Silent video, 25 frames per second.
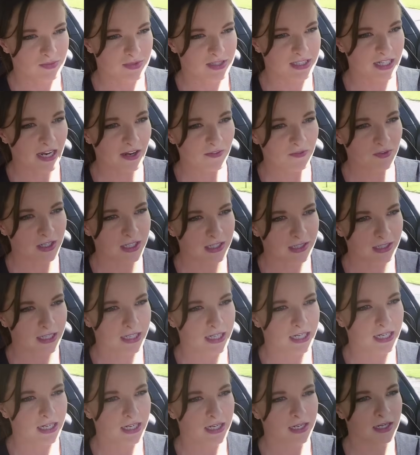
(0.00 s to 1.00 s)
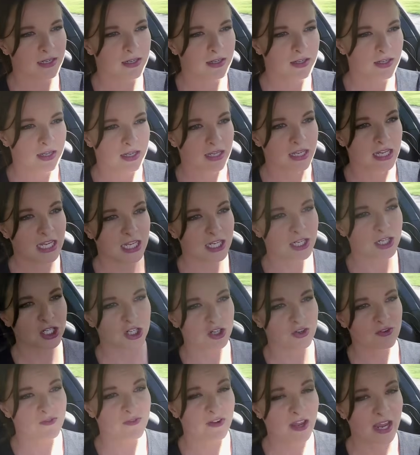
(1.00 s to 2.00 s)
definitely in
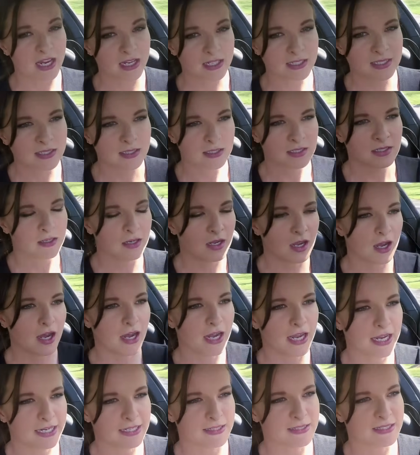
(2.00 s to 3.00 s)
your face, uh, and